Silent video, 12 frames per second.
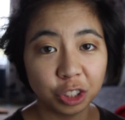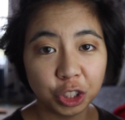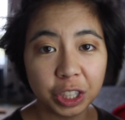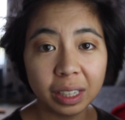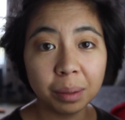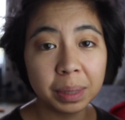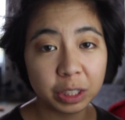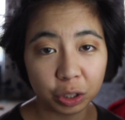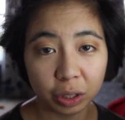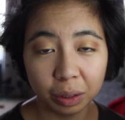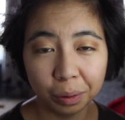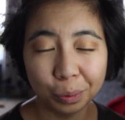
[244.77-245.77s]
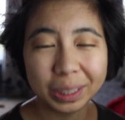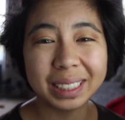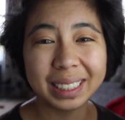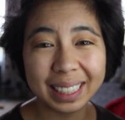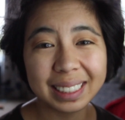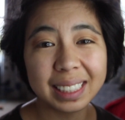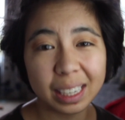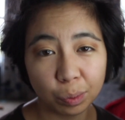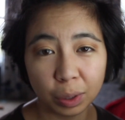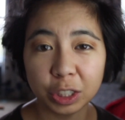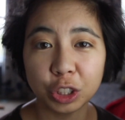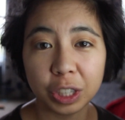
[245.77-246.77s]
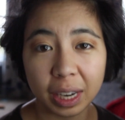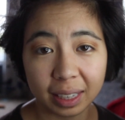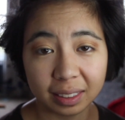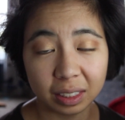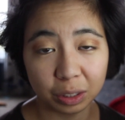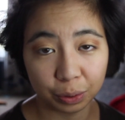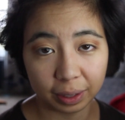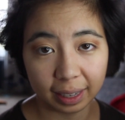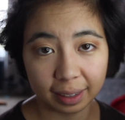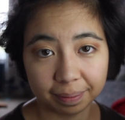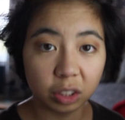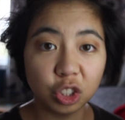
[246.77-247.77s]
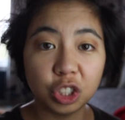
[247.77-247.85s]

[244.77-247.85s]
Gina Mitchell was 16 when she had CYNTOIA.